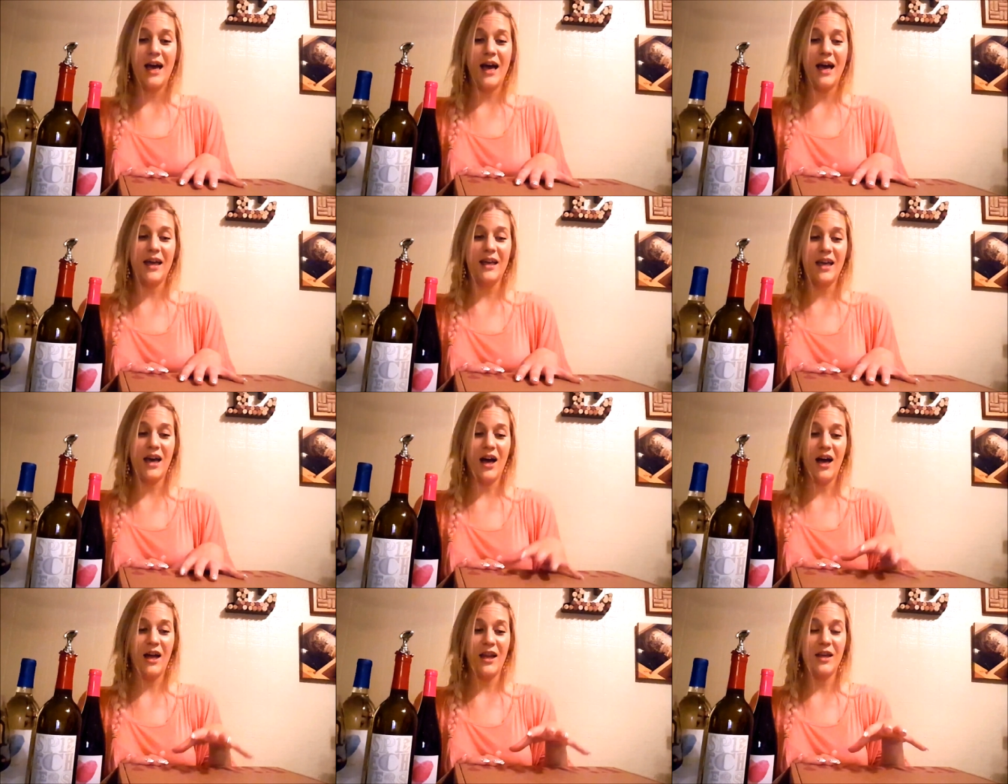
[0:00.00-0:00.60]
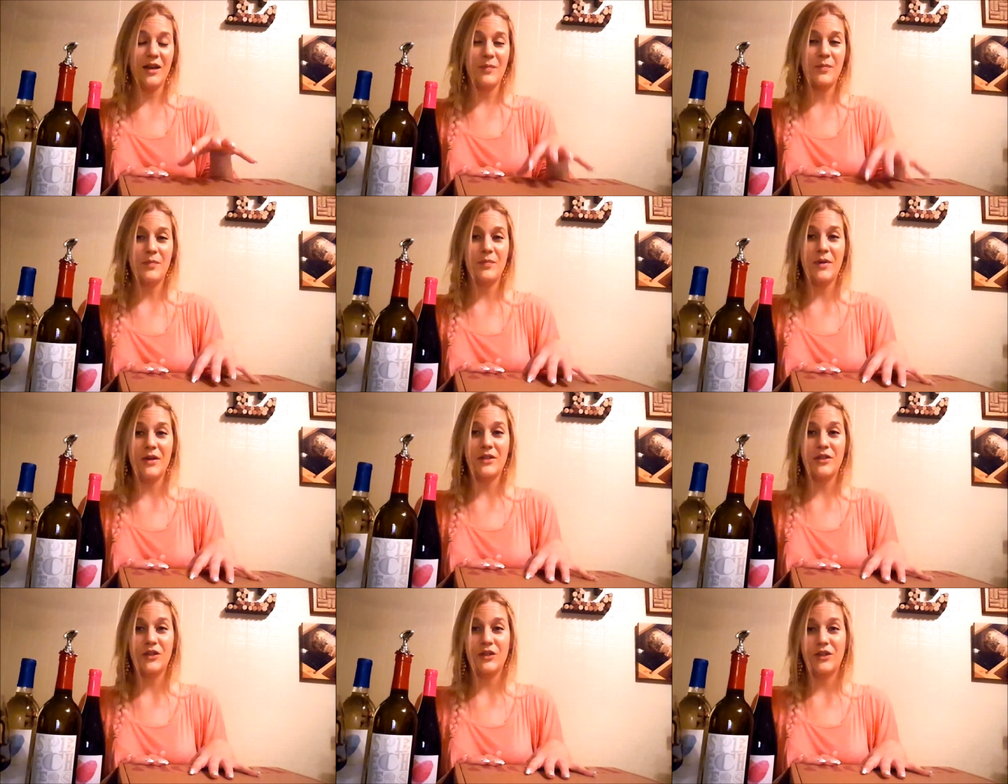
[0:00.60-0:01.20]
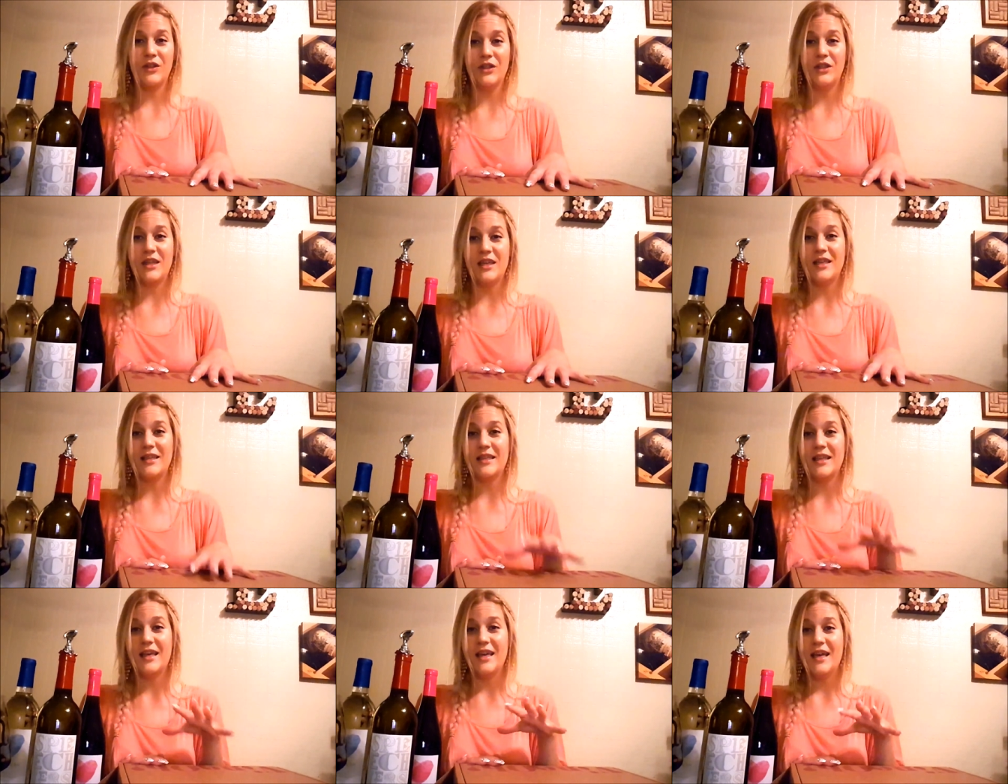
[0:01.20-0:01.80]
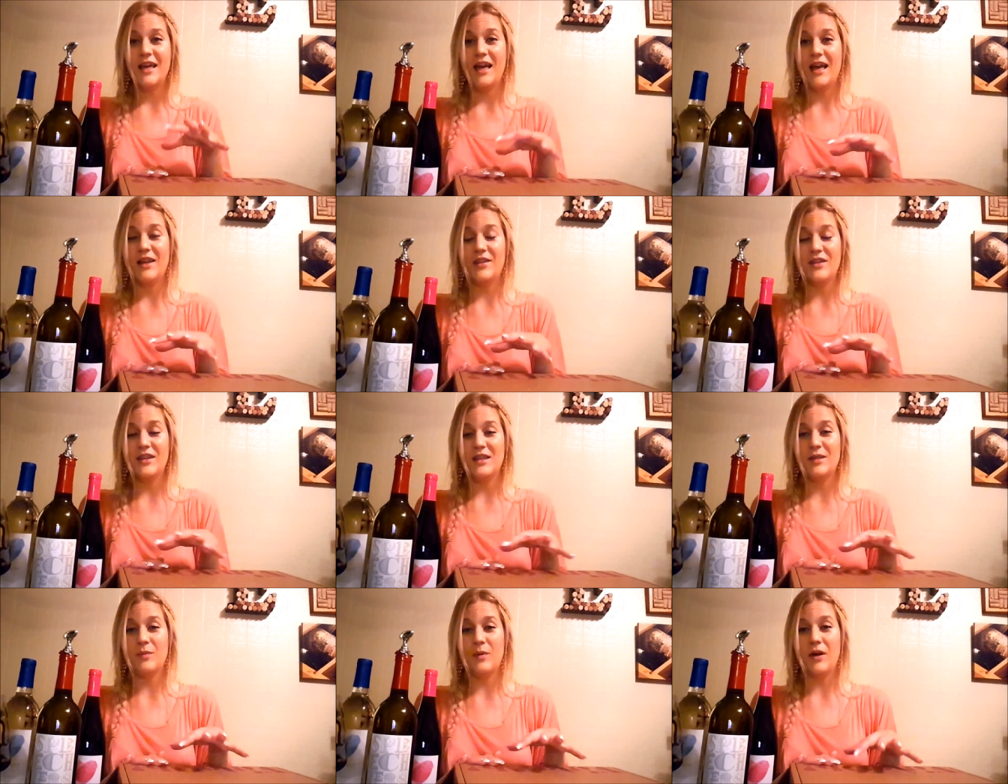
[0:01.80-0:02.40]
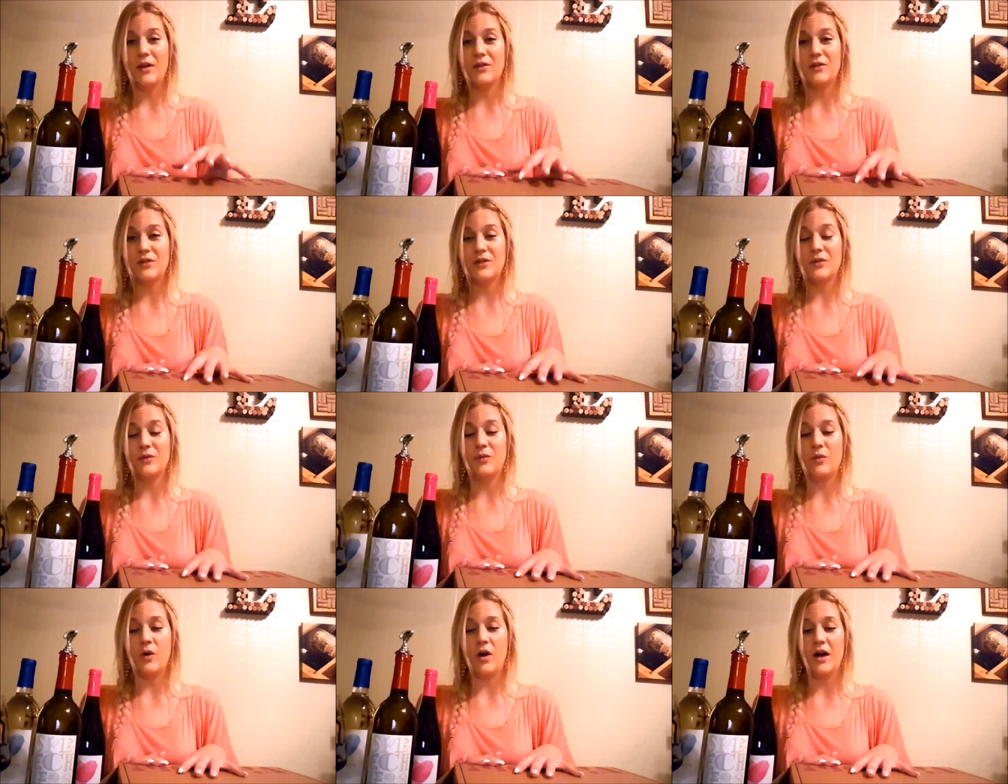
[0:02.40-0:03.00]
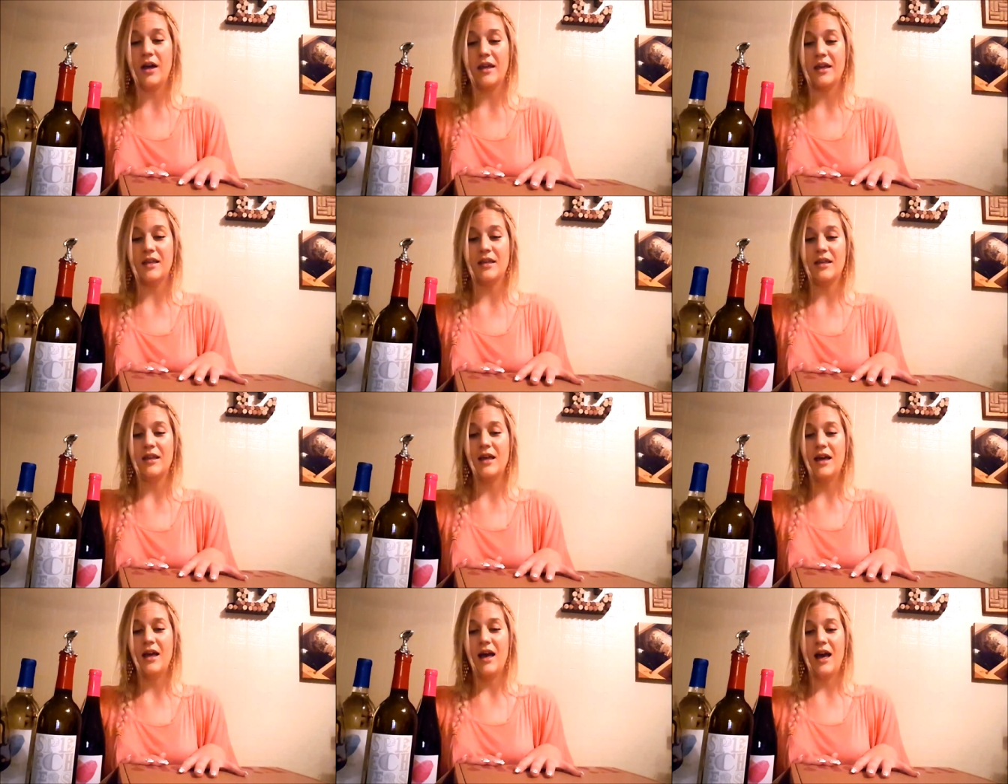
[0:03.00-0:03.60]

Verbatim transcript: I got a bunch of goodies and these bottles of wine.